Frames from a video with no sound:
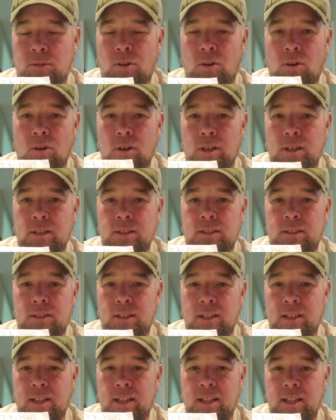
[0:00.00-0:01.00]
targets,
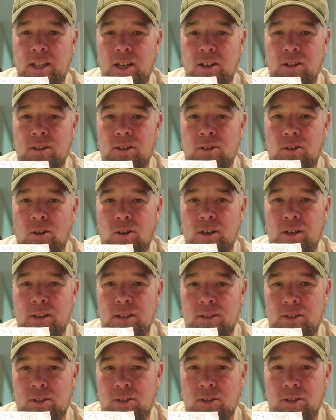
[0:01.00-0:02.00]
and then the other
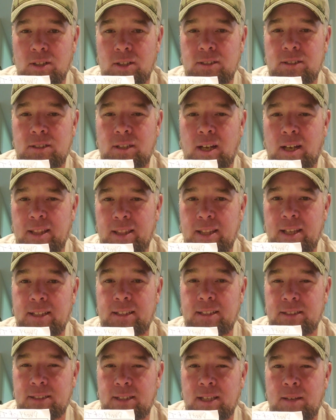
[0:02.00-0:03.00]
targets are this, I
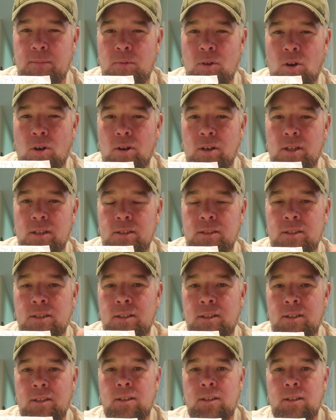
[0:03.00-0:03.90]
think, the same yardage.